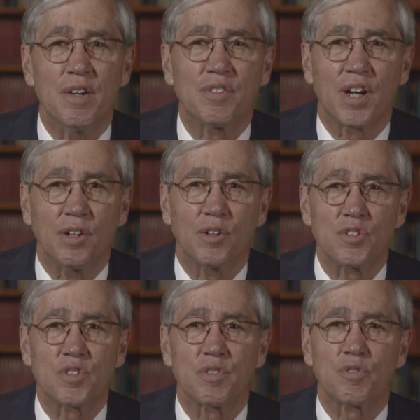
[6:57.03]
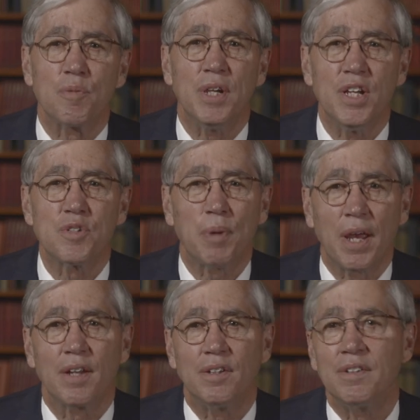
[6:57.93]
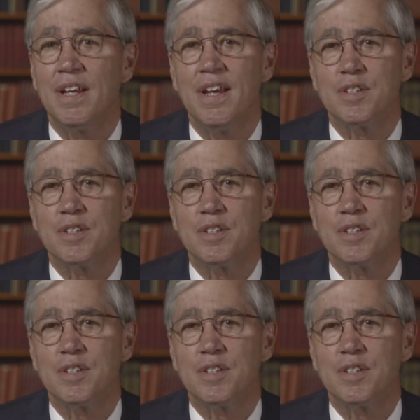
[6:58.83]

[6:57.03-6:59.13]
of colors from each panel,